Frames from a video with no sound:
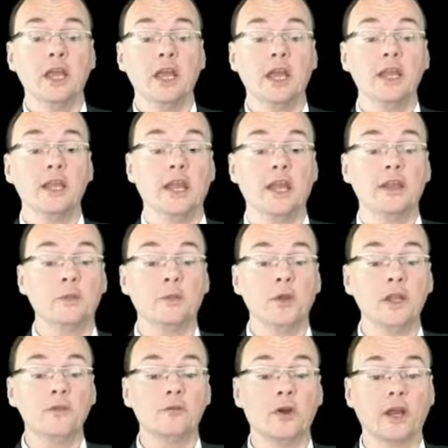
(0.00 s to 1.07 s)
indicates
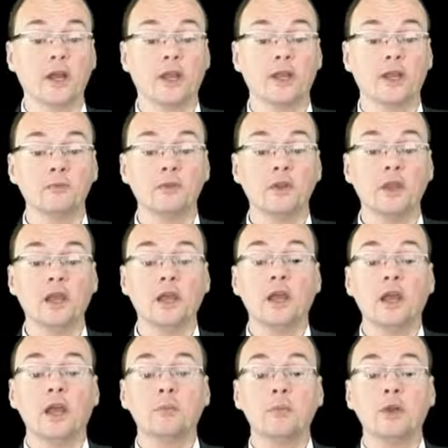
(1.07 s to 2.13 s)
belief tracking,
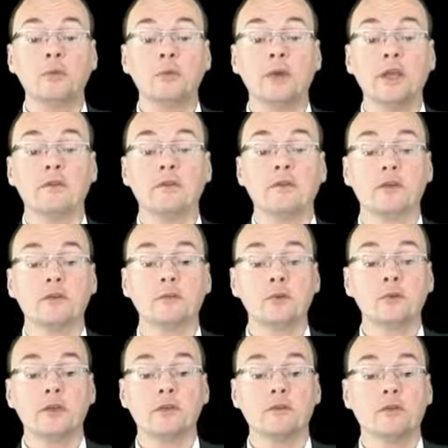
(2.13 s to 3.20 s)
but it will make a very
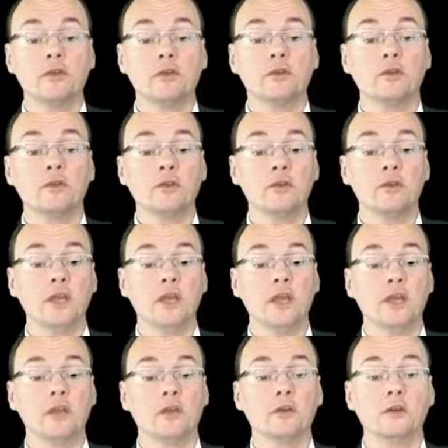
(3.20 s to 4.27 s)
small difference to
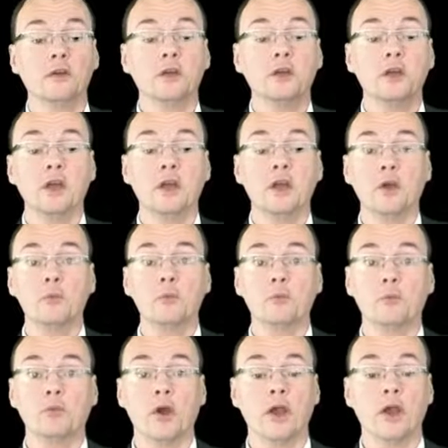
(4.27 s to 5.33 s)
the
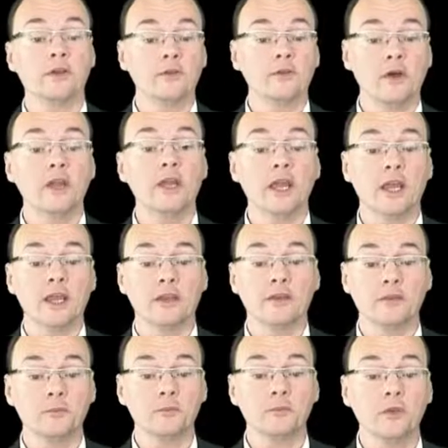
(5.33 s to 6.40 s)
proactive eye gaze.